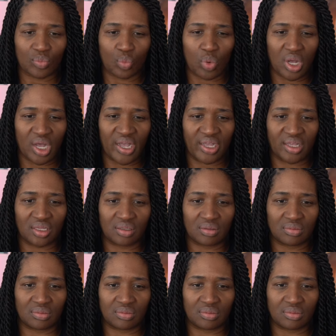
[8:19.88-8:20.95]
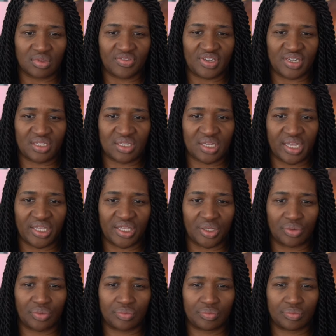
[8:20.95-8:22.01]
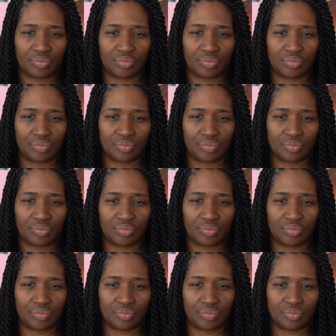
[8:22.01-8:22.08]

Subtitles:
Why? If he didn't like you.